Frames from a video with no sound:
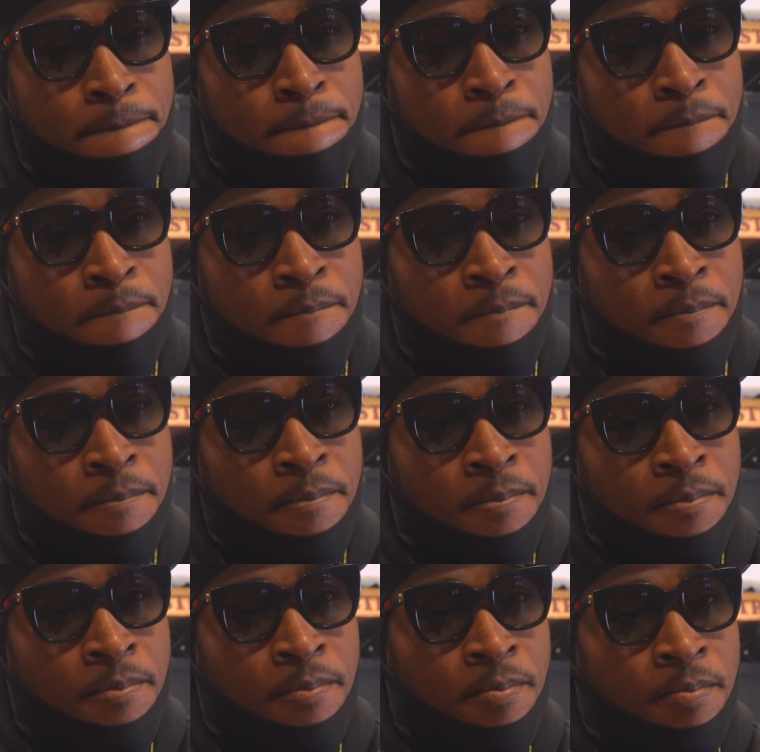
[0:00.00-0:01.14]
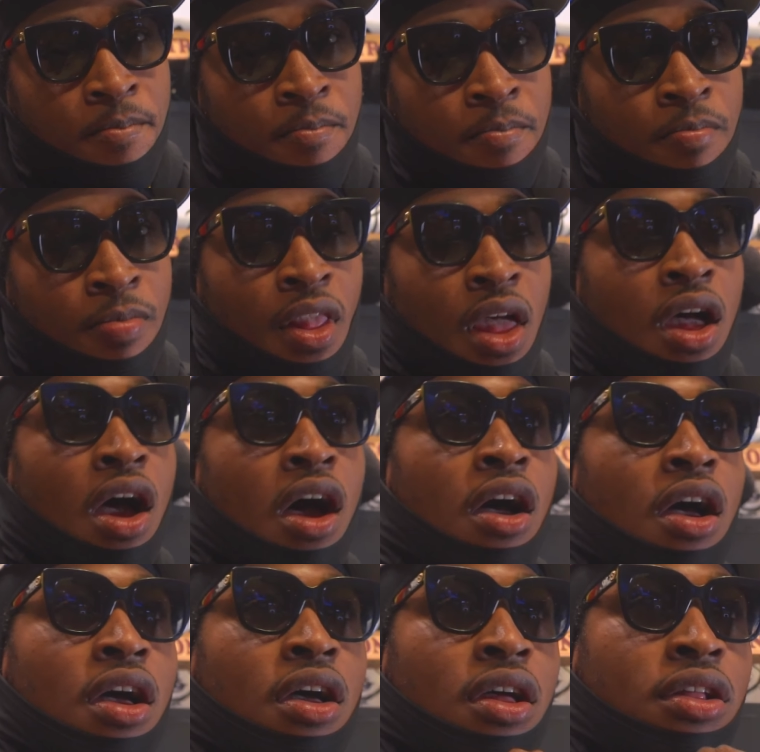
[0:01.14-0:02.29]
did you have to get dropped into this shit?
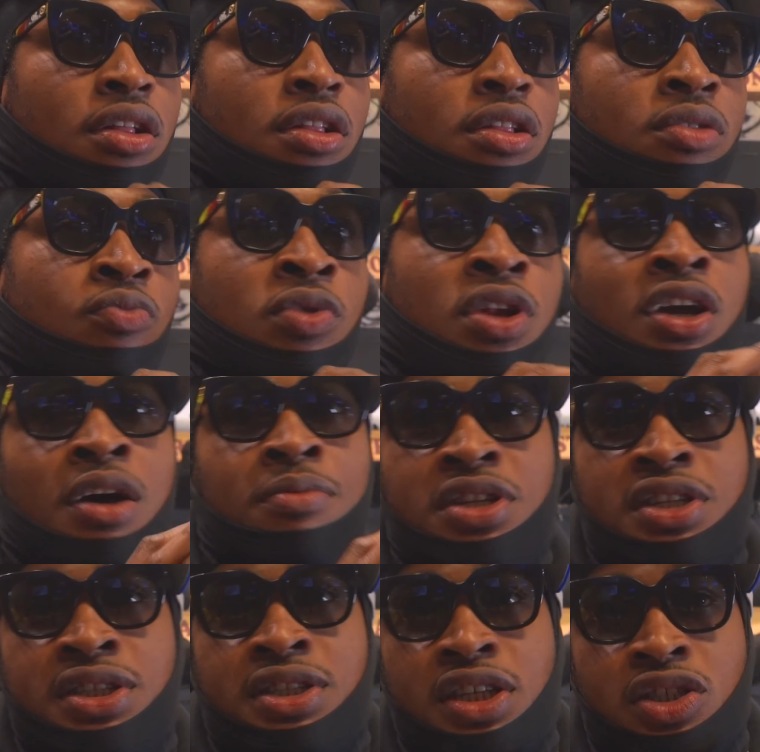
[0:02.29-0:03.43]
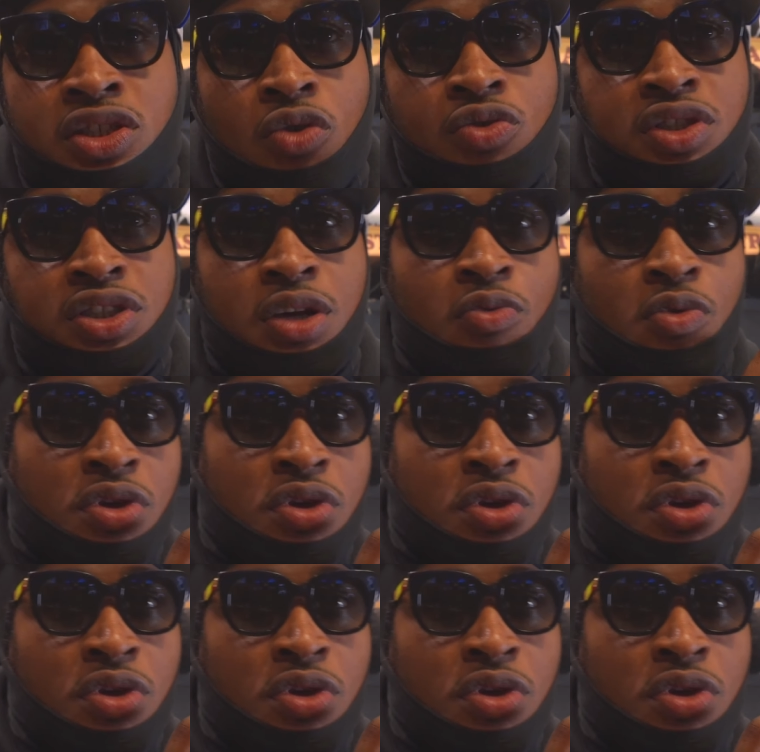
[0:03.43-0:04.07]
When it comes to the six oh shit,